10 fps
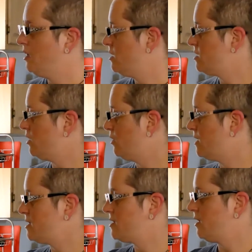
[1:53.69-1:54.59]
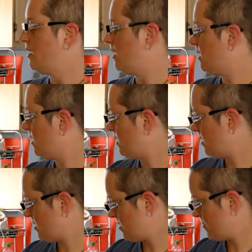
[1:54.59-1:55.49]
So it's
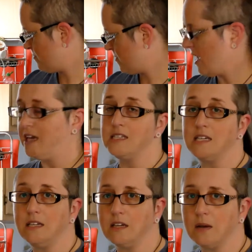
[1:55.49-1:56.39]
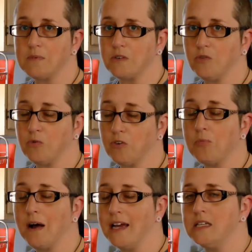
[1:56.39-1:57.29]
18 cups of, for
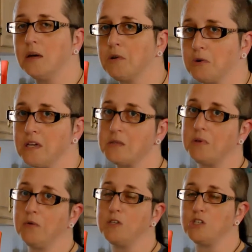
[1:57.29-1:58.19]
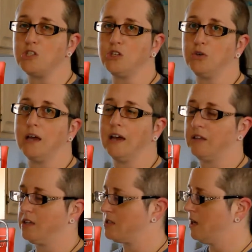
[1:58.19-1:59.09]
my double recipe, which is 2
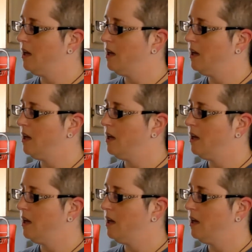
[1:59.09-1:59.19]
gallons,